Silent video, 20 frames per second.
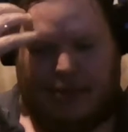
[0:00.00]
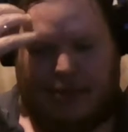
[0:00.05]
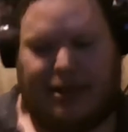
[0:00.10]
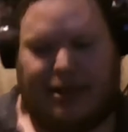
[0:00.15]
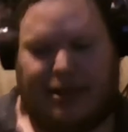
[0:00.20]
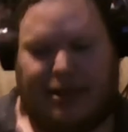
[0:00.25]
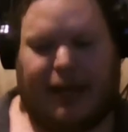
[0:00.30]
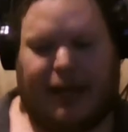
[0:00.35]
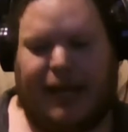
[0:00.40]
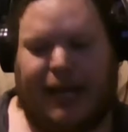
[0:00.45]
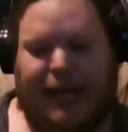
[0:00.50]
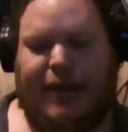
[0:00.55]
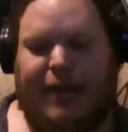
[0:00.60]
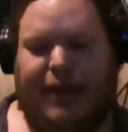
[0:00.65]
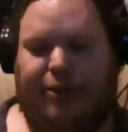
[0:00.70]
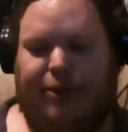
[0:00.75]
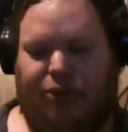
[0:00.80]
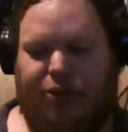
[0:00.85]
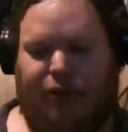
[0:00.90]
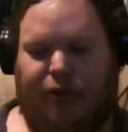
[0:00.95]
I got
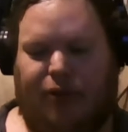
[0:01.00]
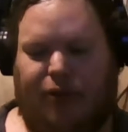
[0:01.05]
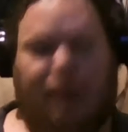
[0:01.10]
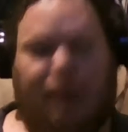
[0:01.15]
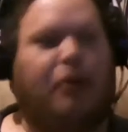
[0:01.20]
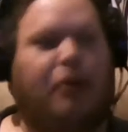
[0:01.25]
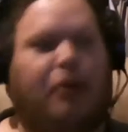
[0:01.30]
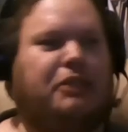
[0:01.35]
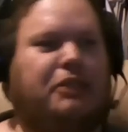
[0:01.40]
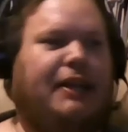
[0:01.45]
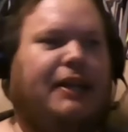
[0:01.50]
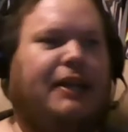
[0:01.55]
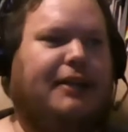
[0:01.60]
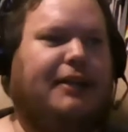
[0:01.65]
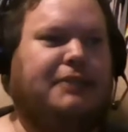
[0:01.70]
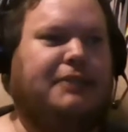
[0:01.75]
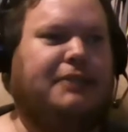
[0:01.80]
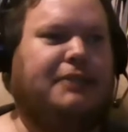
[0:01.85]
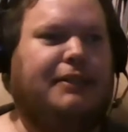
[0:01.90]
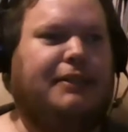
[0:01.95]
three
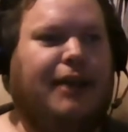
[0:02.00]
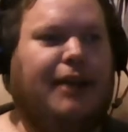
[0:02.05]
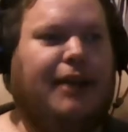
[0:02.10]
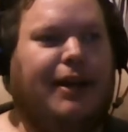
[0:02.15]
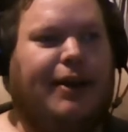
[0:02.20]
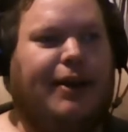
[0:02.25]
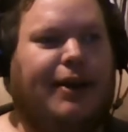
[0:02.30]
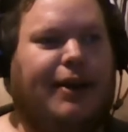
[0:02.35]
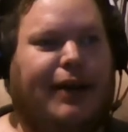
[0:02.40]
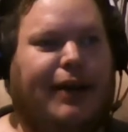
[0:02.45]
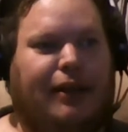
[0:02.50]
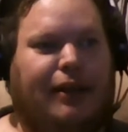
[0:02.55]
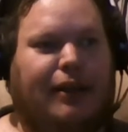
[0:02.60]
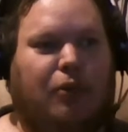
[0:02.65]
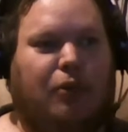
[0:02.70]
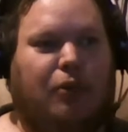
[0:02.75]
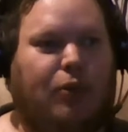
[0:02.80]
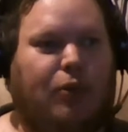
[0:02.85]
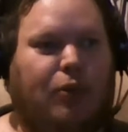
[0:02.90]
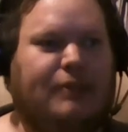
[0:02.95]
personalities. I got the
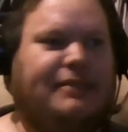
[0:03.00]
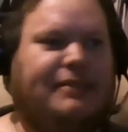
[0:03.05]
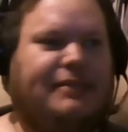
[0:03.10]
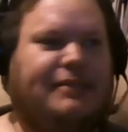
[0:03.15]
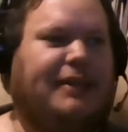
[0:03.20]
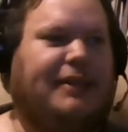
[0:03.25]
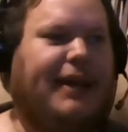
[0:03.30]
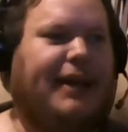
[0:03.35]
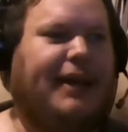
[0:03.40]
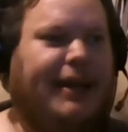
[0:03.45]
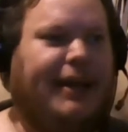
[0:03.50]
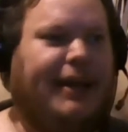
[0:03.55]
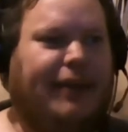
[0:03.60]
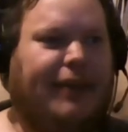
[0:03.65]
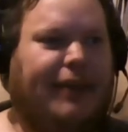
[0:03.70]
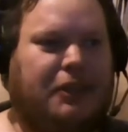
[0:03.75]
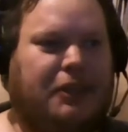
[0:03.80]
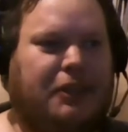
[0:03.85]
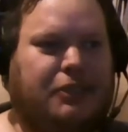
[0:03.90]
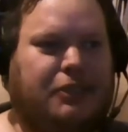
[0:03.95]
one side
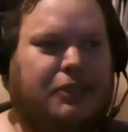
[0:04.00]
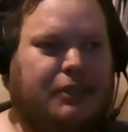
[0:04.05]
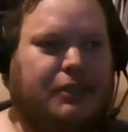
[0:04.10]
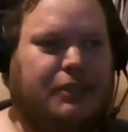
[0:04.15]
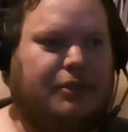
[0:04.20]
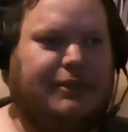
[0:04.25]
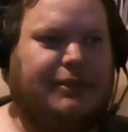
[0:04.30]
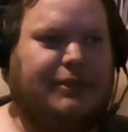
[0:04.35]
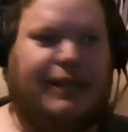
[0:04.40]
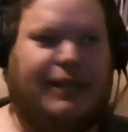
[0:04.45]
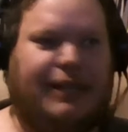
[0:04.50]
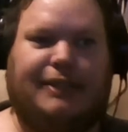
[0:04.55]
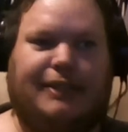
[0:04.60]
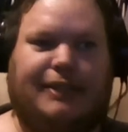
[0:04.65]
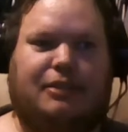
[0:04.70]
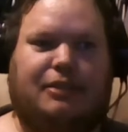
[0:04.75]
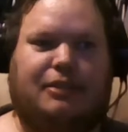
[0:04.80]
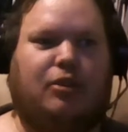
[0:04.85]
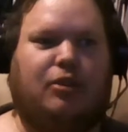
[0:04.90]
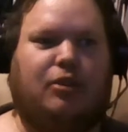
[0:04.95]
that just stays
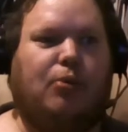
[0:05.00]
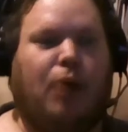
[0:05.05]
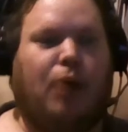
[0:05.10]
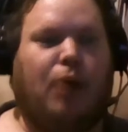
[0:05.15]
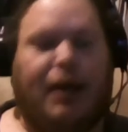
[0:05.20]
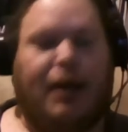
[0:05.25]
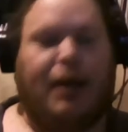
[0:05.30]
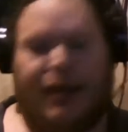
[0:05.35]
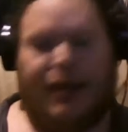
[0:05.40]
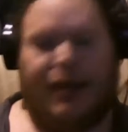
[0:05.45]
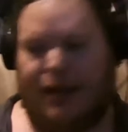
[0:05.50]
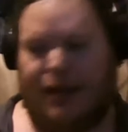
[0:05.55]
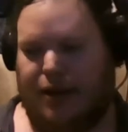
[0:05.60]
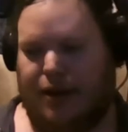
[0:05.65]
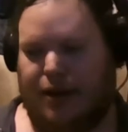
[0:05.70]
quiet